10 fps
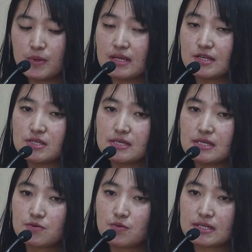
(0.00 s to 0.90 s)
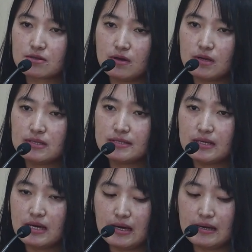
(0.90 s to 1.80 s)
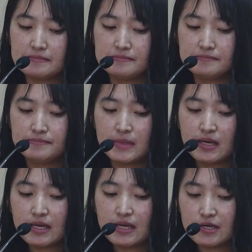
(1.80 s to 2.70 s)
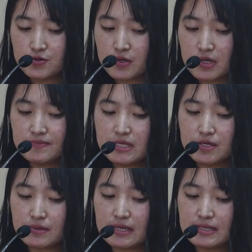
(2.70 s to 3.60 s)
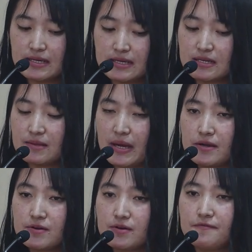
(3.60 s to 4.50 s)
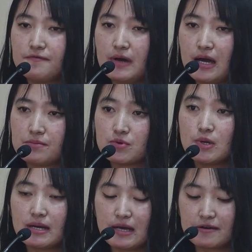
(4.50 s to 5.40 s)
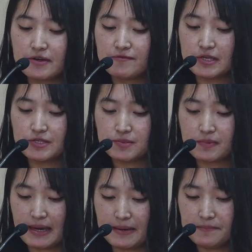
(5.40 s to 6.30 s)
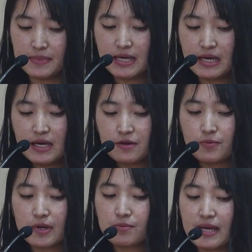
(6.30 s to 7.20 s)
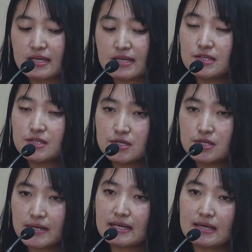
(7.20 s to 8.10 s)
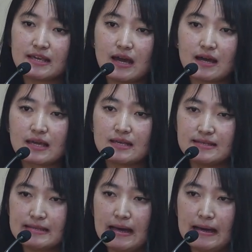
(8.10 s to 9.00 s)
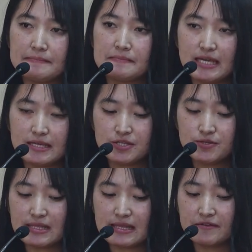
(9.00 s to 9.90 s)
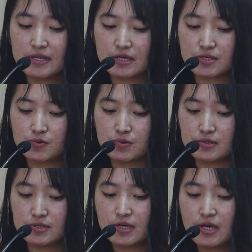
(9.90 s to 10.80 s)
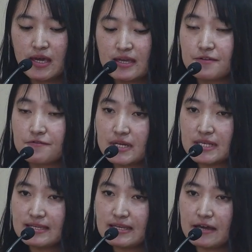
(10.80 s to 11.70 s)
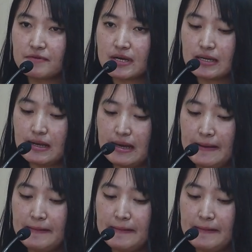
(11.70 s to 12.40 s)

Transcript: we initiated was called Idrongemti Race under the banner of Rural Urban Friendship Camp, where we engage children as young as 10 to 11 years old in the first ever